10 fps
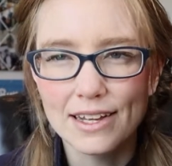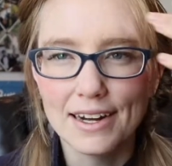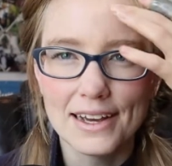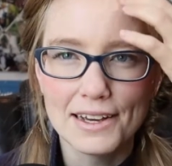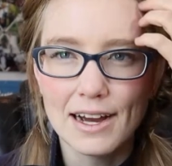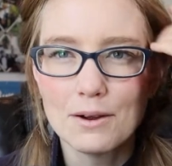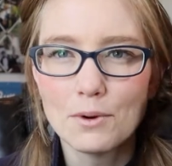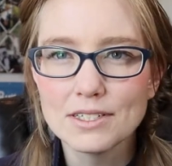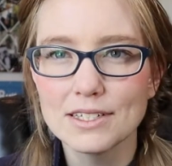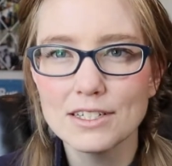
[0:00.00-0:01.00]
and I
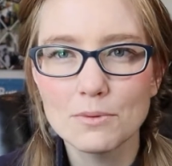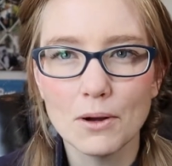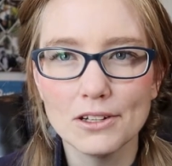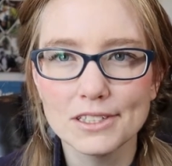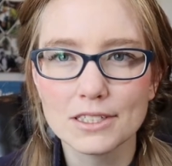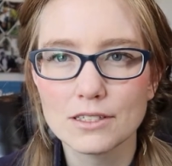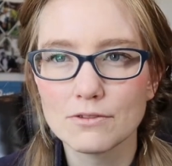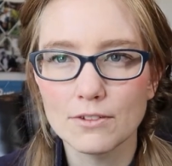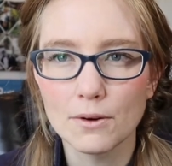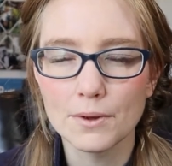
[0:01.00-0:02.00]
wasn't into politics
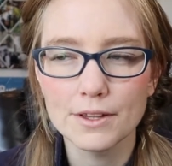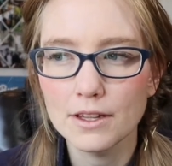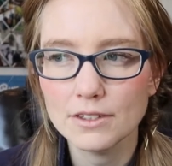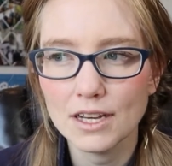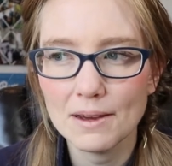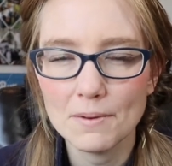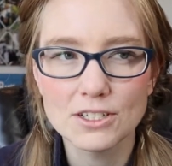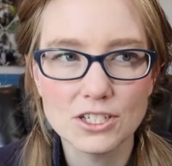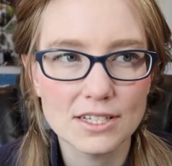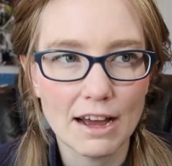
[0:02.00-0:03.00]
for a really long time. I
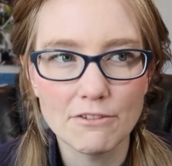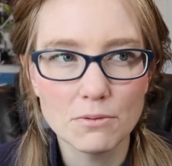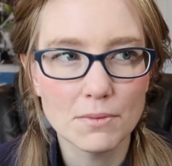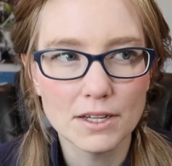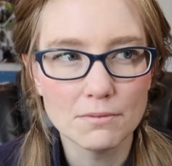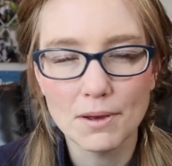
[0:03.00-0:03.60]
just haven't been